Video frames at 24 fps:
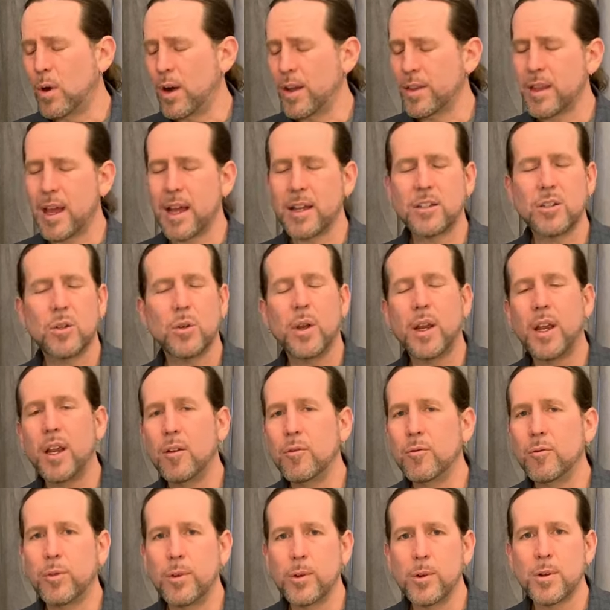want that to
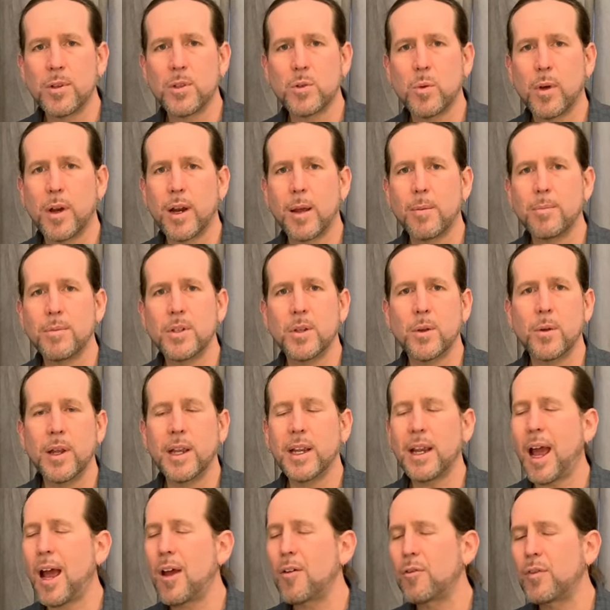influence what I'm
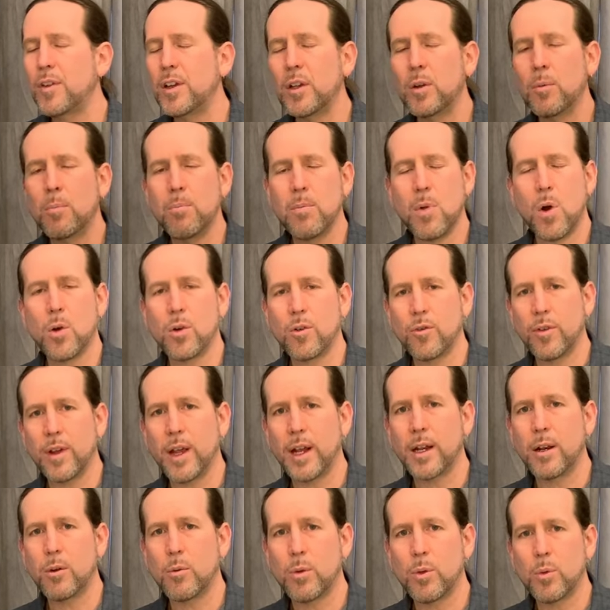doing. I feel
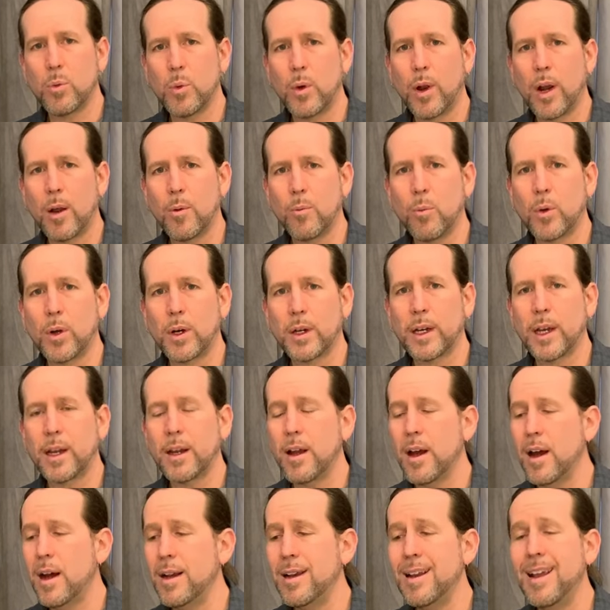motivated with what I'm working
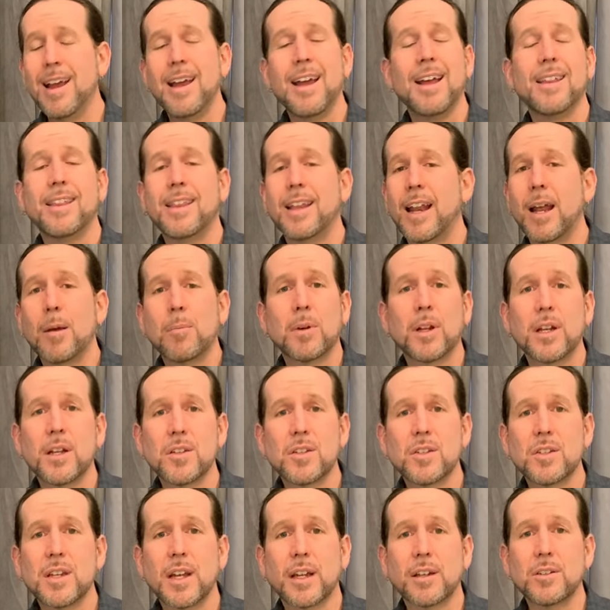on, that I'm gonna
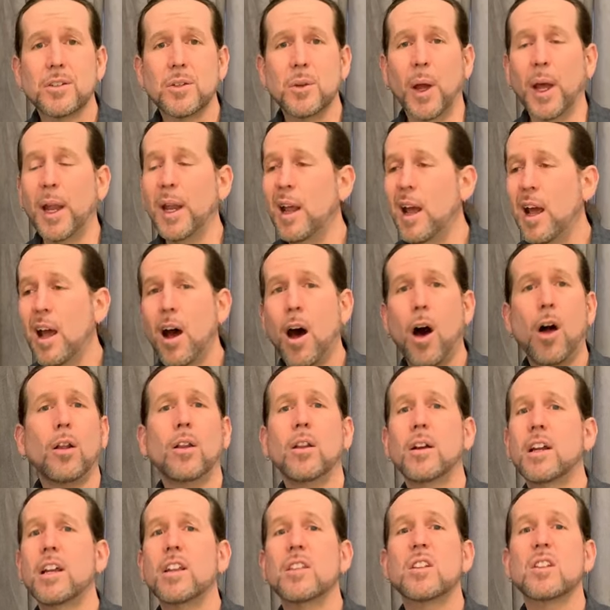stick to it. I'll
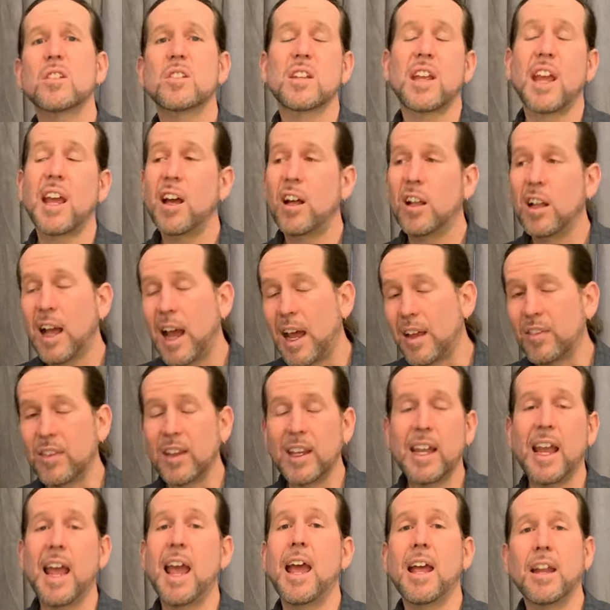look at the scale at
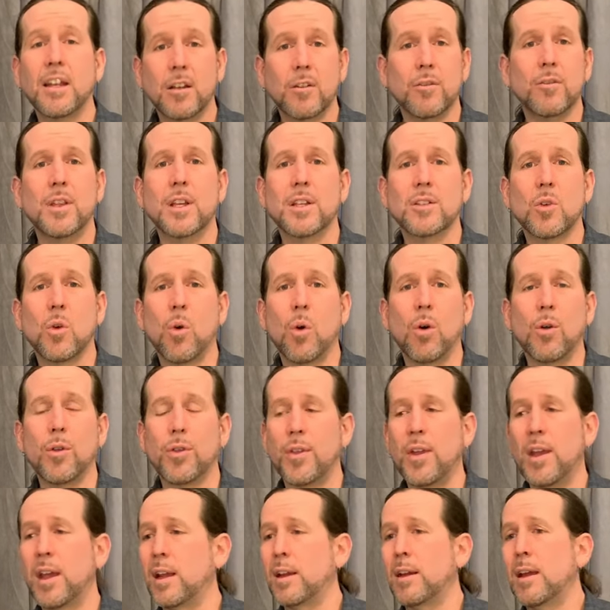the end of this whole
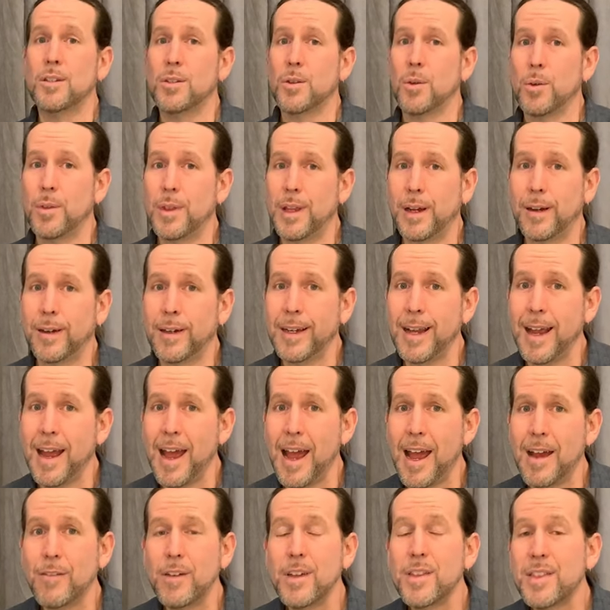thing. So there you
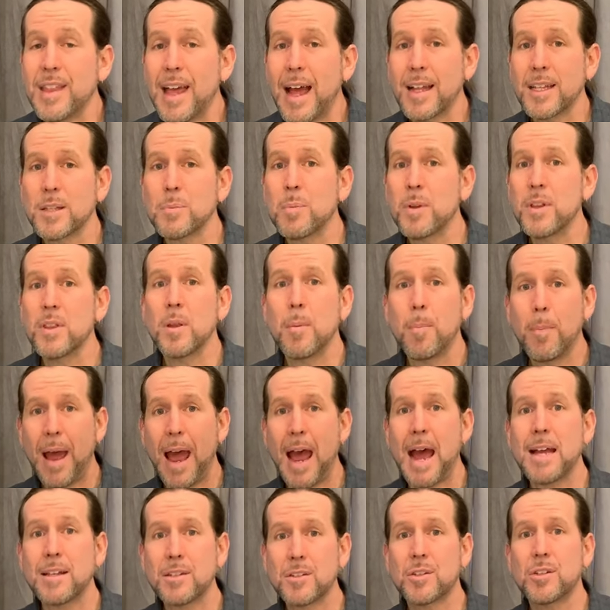have it. That's been the
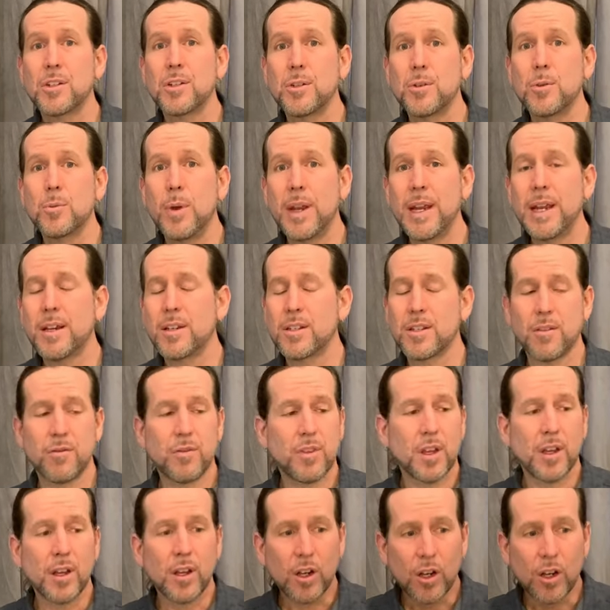past 2 weeks of the